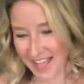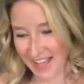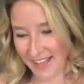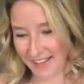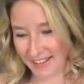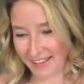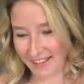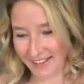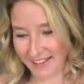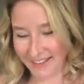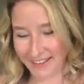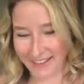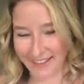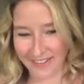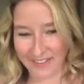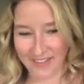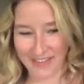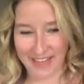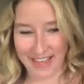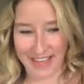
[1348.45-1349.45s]

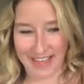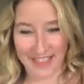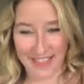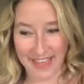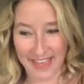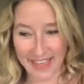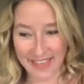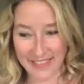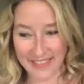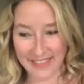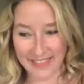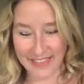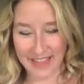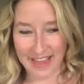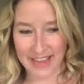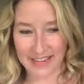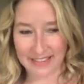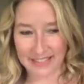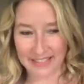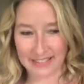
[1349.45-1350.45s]
And then
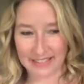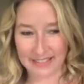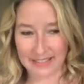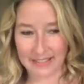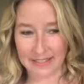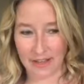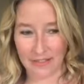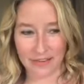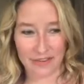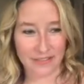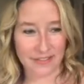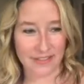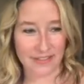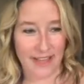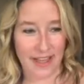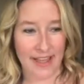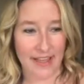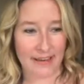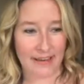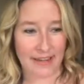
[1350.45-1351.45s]
other than
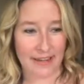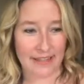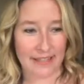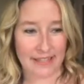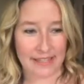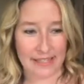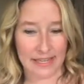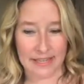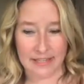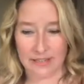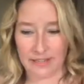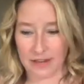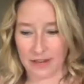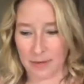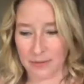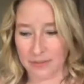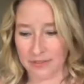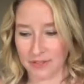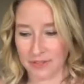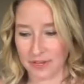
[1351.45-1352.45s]
that, I guess I could talk
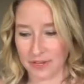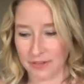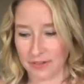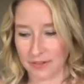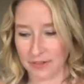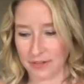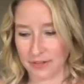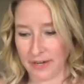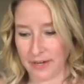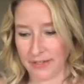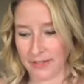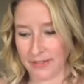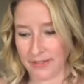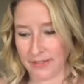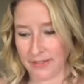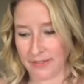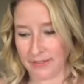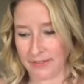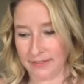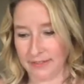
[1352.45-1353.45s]
about the color
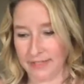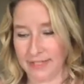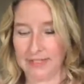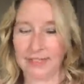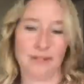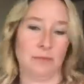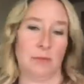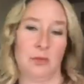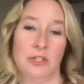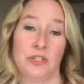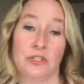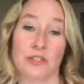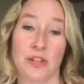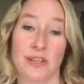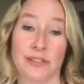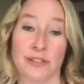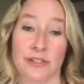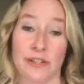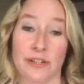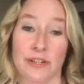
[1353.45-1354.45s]
correcting tinted
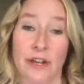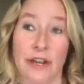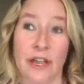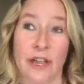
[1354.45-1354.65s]
moisturizer.